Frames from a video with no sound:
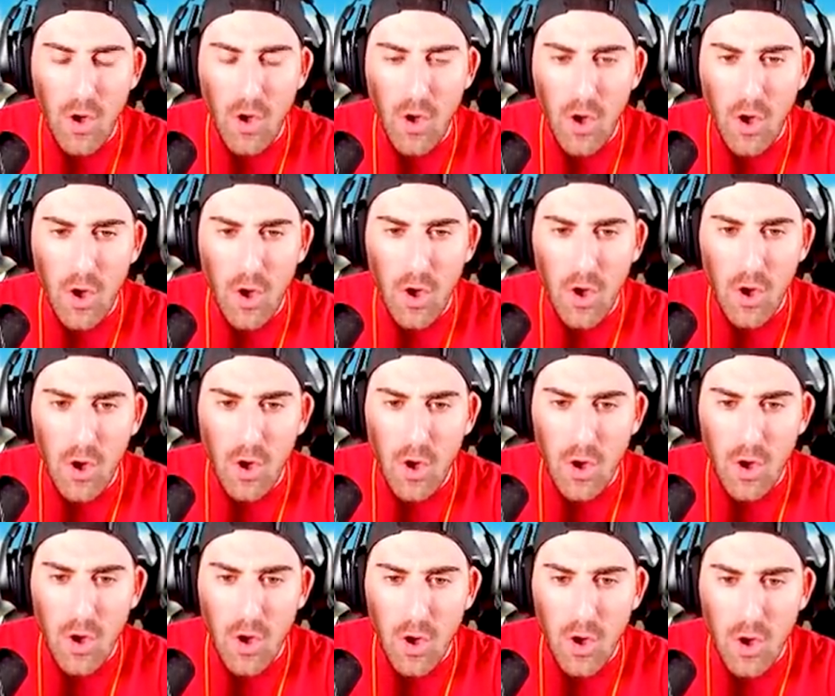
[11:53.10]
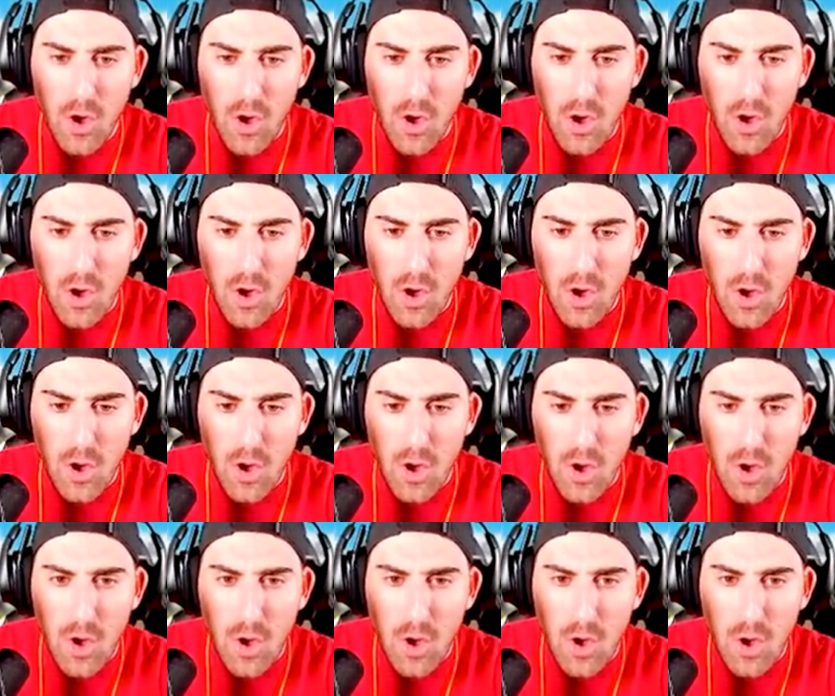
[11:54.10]

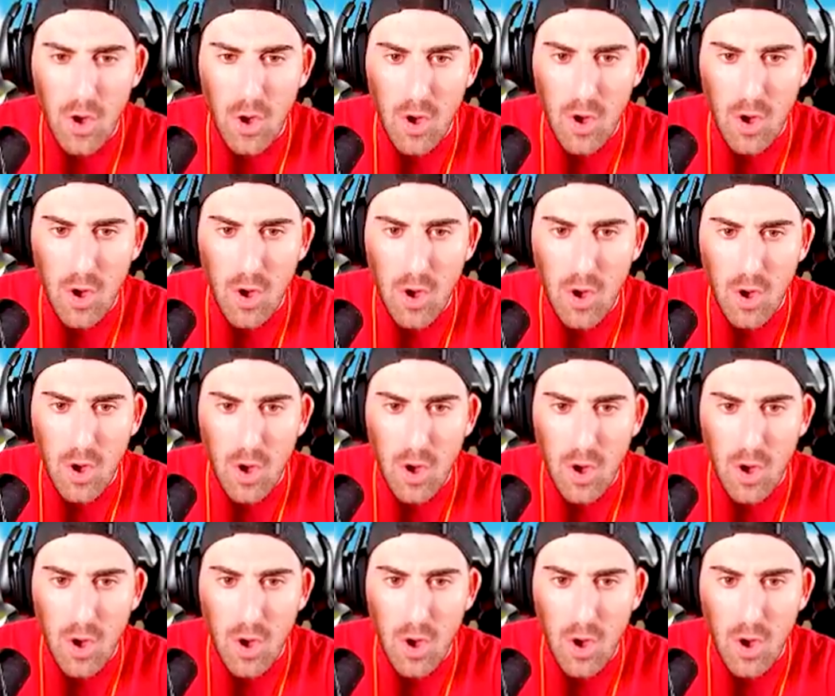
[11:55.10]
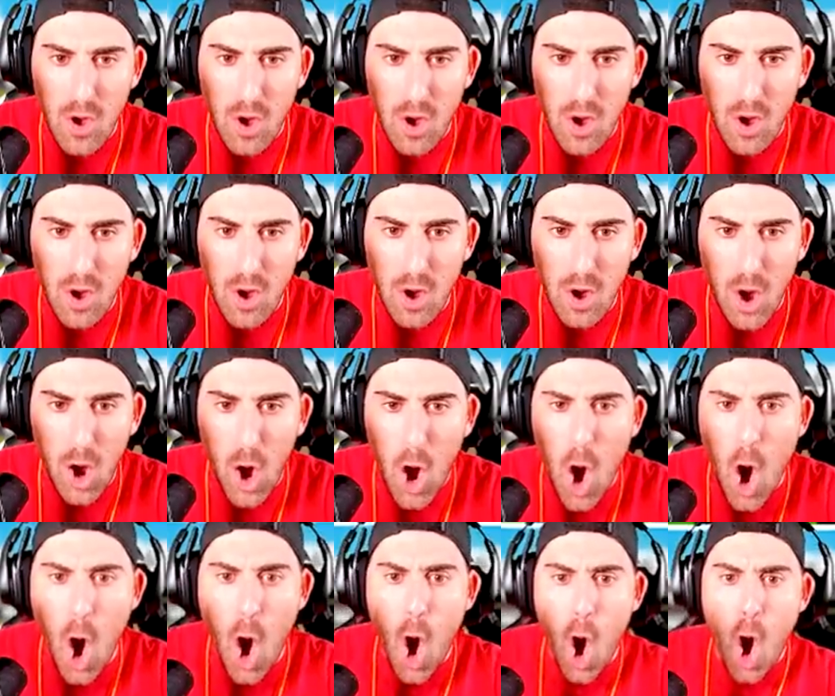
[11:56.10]

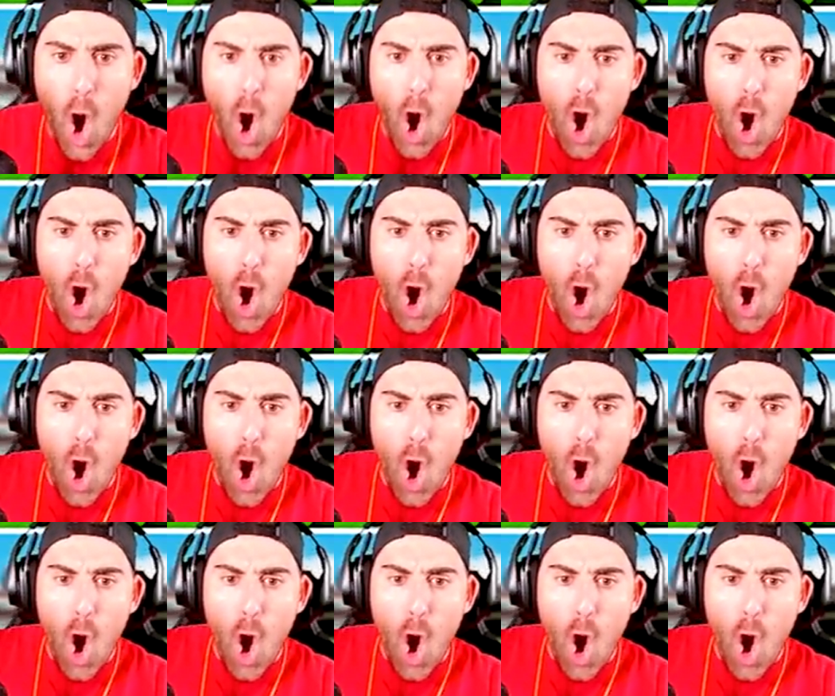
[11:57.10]
Nobody speaks.